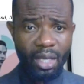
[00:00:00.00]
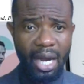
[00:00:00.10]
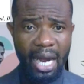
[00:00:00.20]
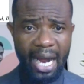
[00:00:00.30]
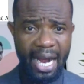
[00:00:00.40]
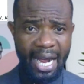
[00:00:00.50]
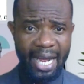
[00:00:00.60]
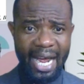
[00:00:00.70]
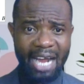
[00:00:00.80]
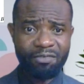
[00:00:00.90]

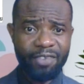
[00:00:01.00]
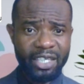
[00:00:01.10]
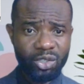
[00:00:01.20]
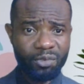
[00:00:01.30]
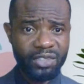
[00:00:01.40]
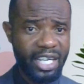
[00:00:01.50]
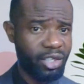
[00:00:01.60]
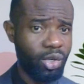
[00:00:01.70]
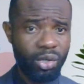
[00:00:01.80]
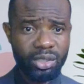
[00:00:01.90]
advent of
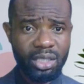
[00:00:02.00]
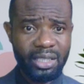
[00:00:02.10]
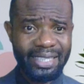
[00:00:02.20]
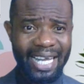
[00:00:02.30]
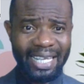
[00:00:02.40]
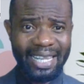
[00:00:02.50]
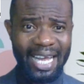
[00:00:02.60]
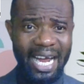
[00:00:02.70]
technology that